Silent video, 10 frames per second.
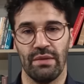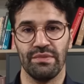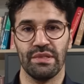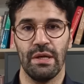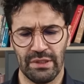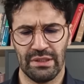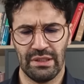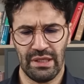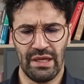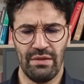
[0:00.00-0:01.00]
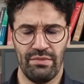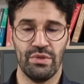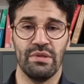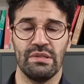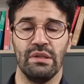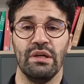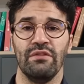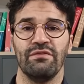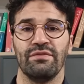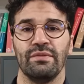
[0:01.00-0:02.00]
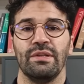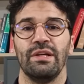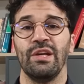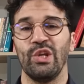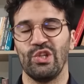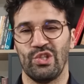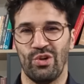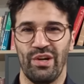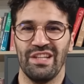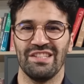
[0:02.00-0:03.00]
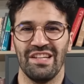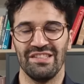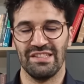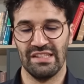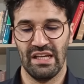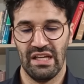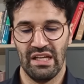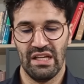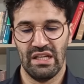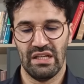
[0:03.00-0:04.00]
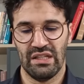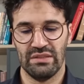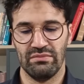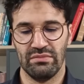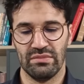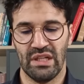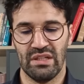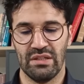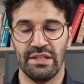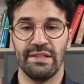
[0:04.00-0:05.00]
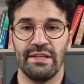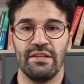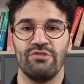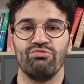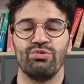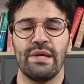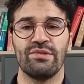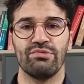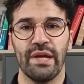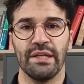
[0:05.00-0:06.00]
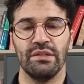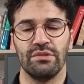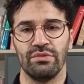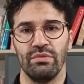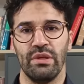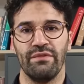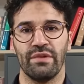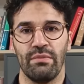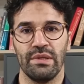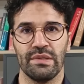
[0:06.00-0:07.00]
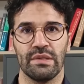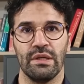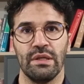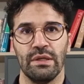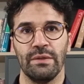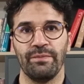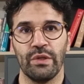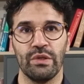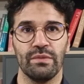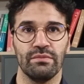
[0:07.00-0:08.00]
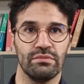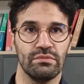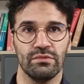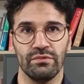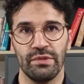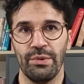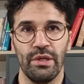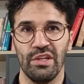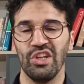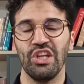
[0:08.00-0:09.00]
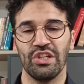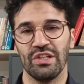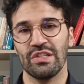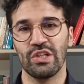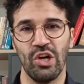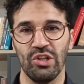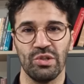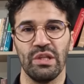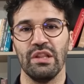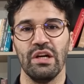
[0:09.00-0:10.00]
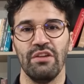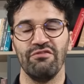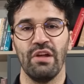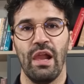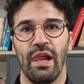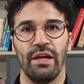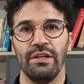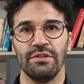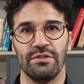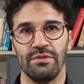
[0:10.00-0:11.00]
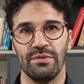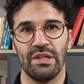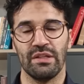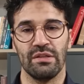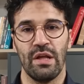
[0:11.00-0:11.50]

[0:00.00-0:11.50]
Shams that came to his life in a historic sense and, and resurrected Rumi from his uh, very neat scholarly life into that